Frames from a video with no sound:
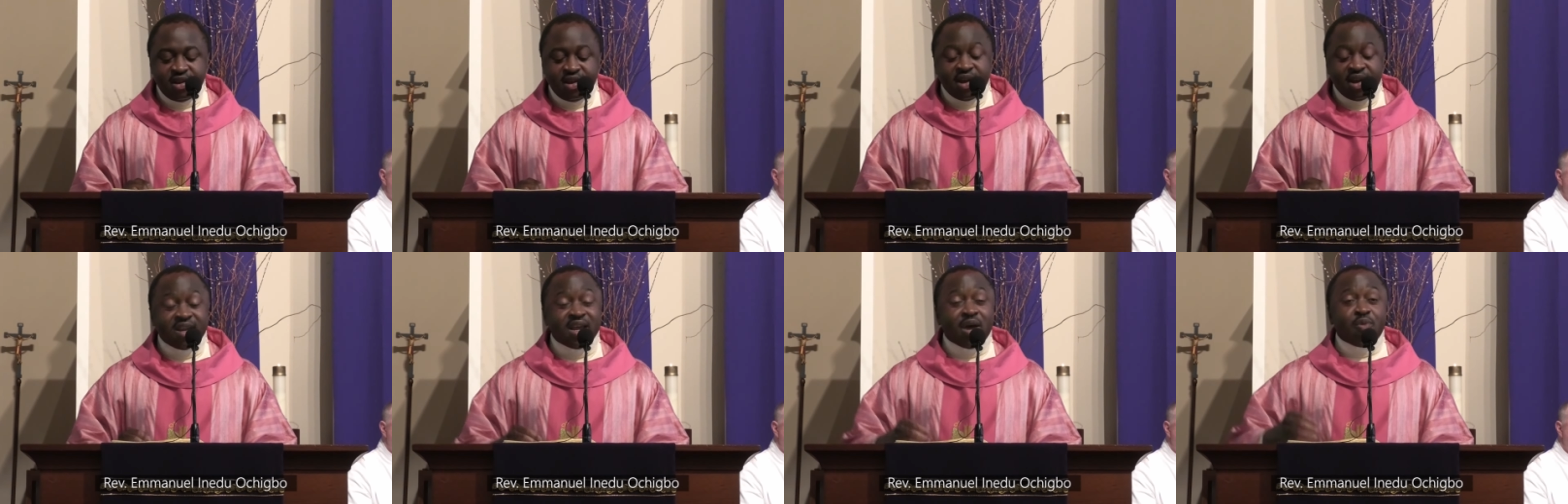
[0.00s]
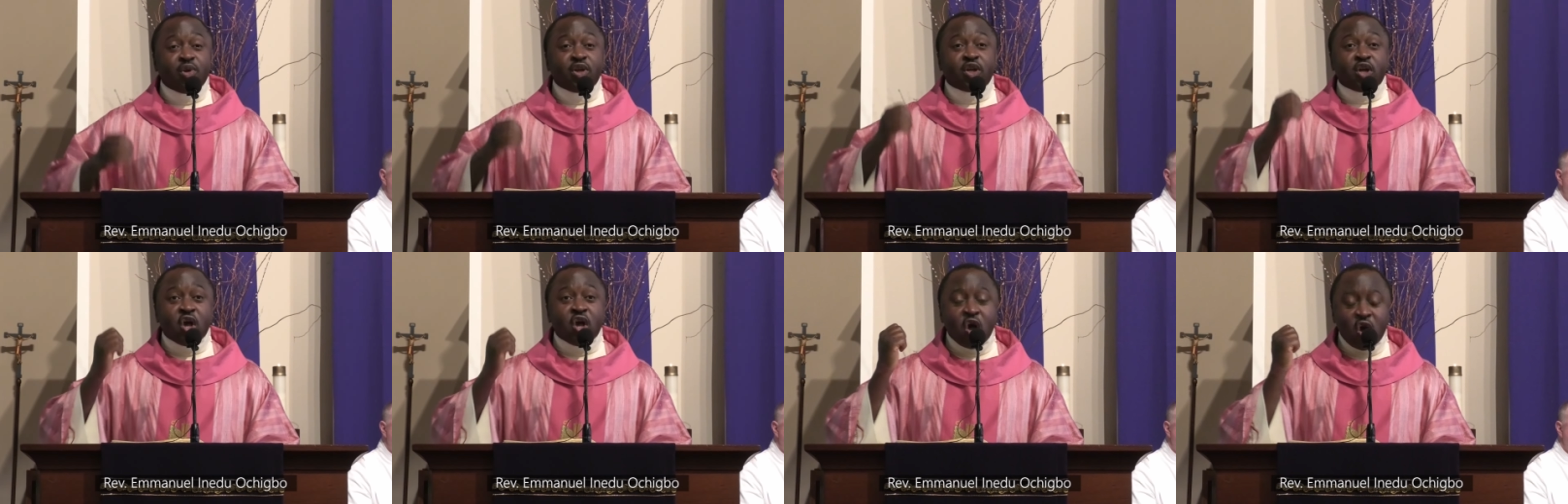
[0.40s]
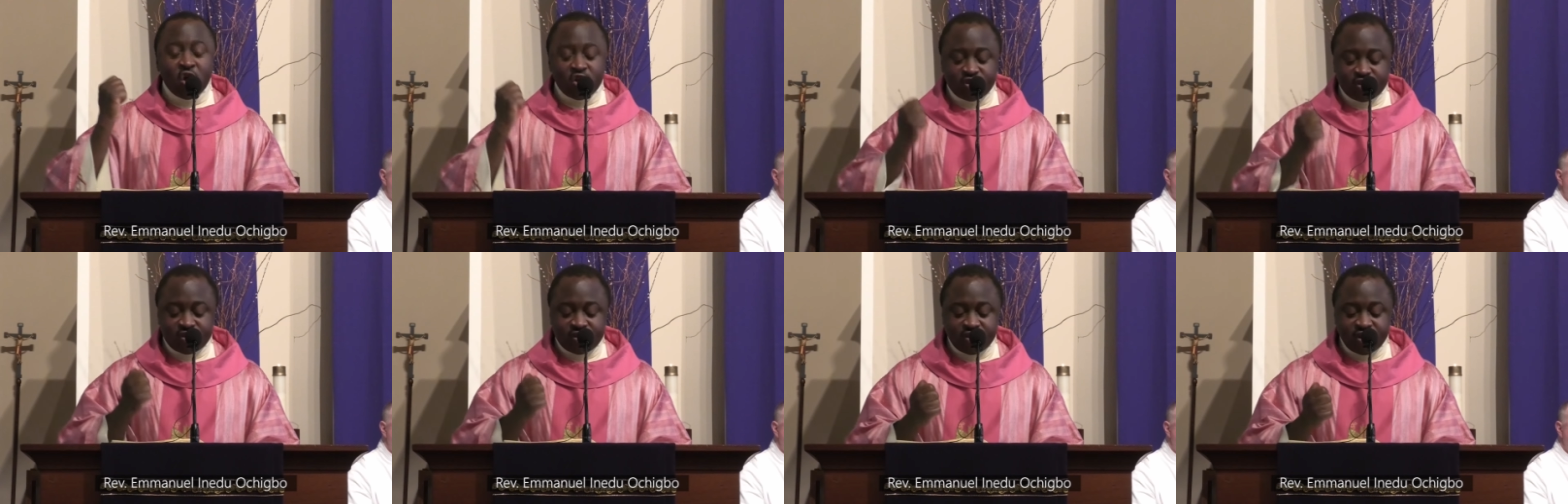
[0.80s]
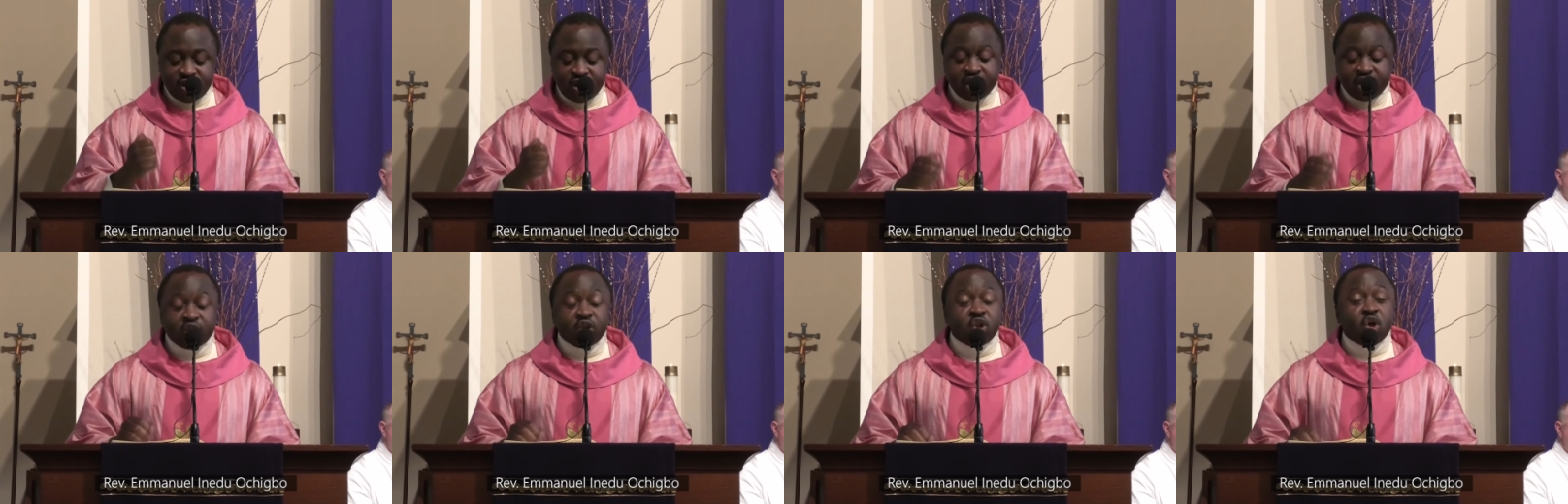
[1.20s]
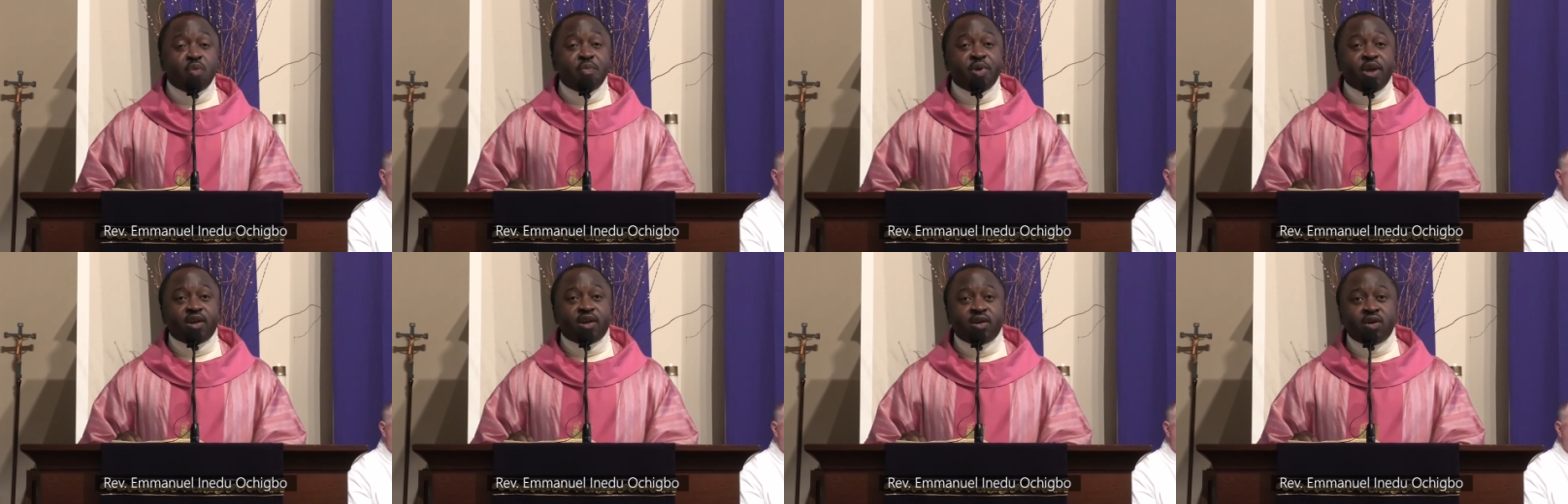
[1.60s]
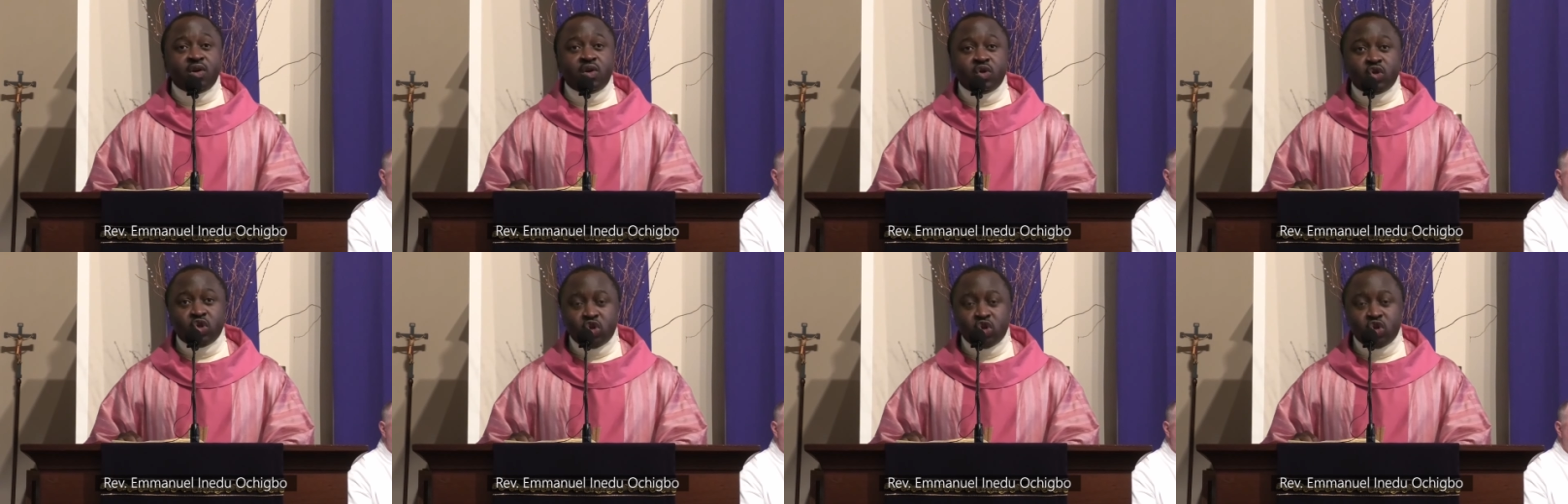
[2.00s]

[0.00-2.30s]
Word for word: and I will cause economic